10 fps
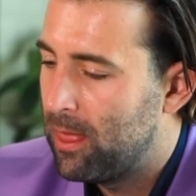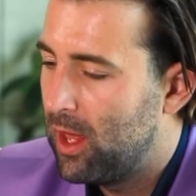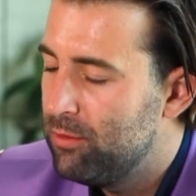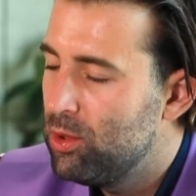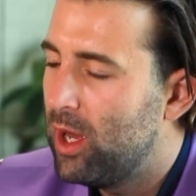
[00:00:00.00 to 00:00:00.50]

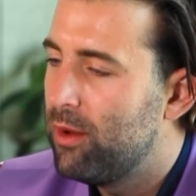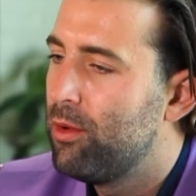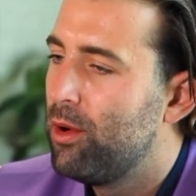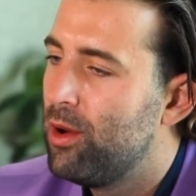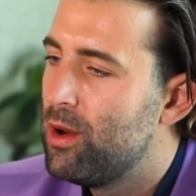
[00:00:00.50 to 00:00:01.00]
Have you
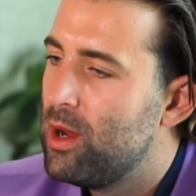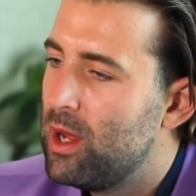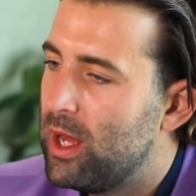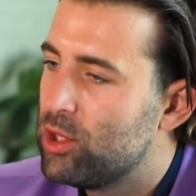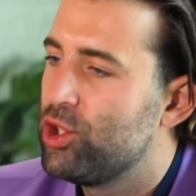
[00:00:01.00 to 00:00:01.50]
ever
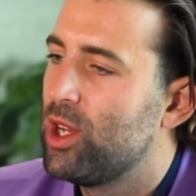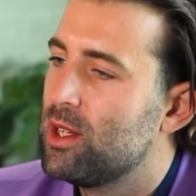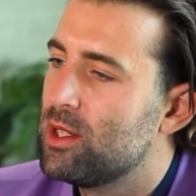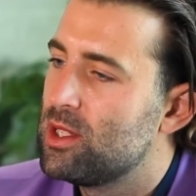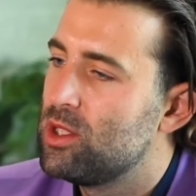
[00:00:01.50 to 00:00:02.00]
had
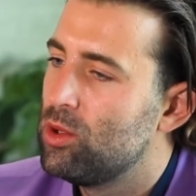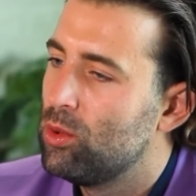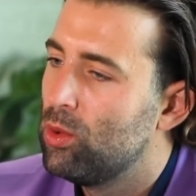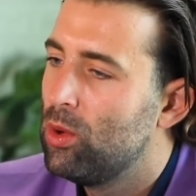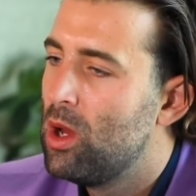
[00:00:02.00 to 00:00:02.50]
chance
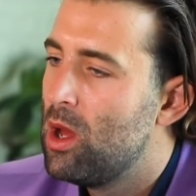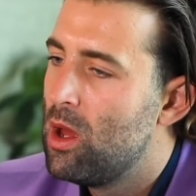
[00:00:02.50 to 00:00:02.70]
to